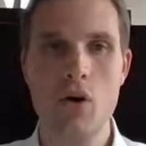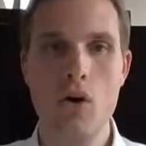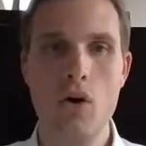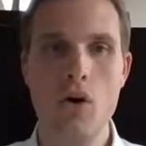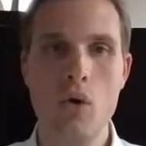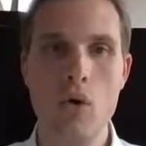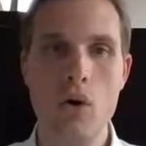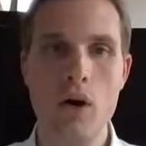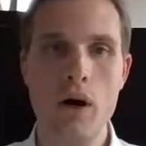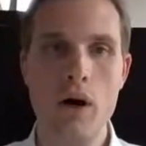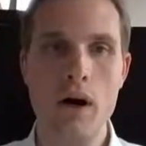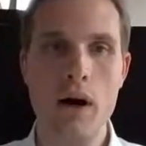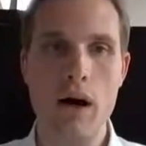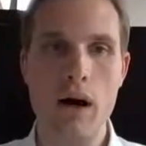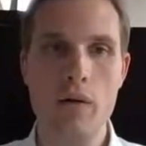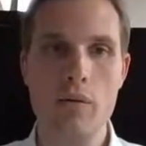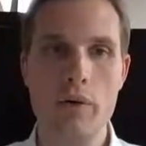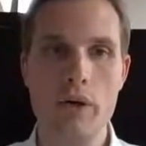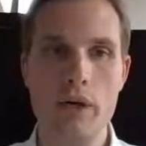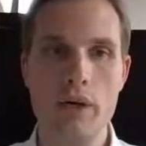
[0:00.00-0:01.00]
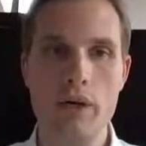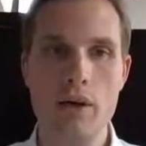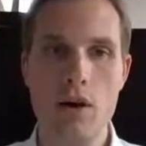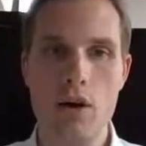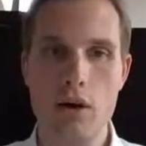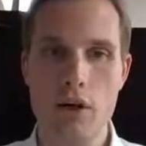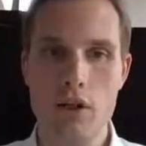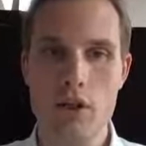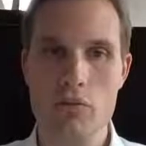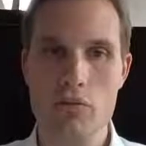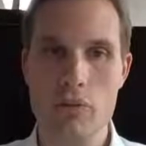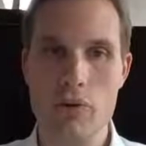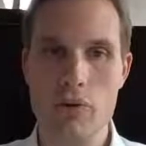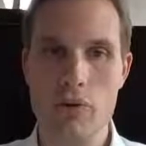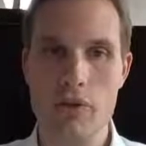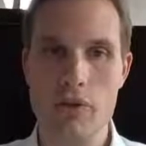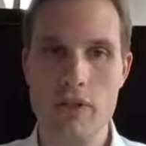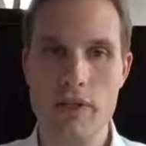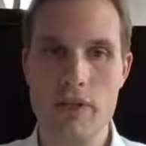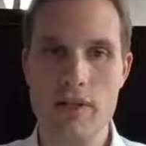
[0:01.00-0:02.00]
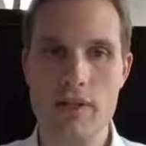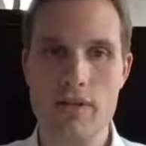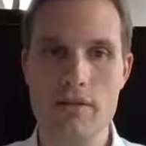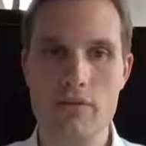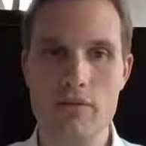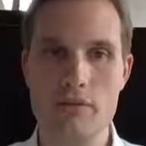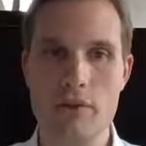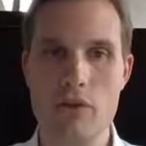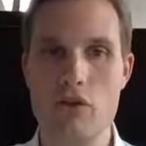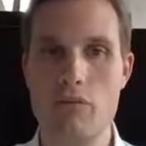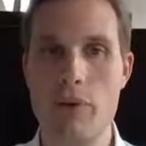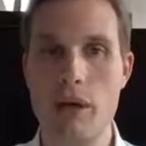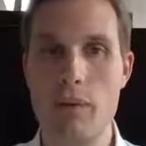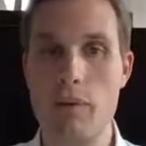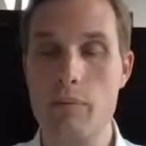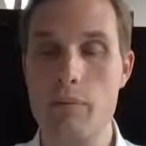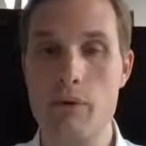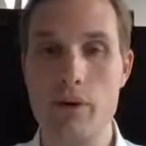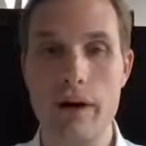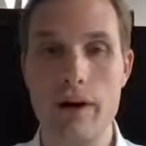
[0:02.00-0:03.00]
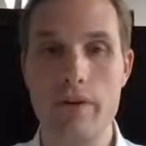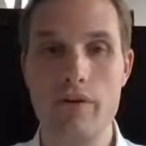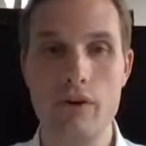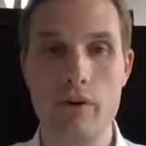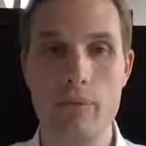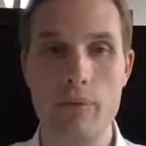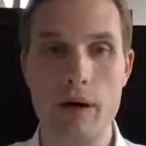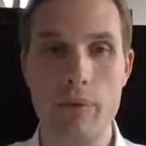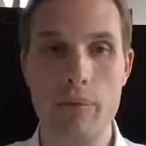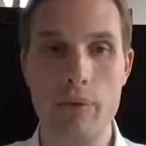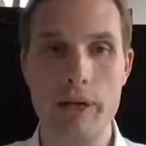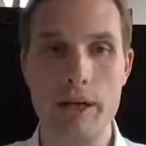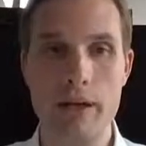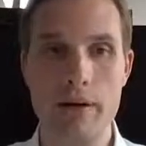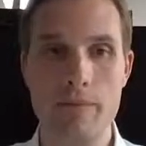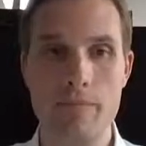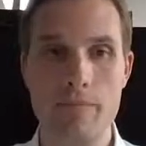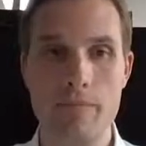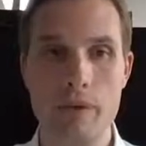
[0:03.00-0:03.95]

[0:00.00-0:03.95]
or are we in an auction process, which may be private or public,